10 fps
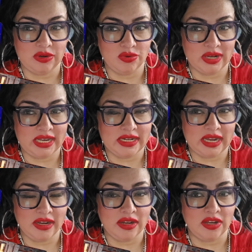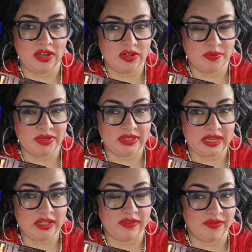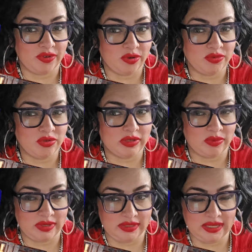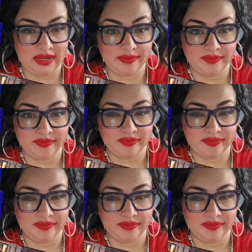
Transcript: Yahuwah had not 100% confirmed who it was yet.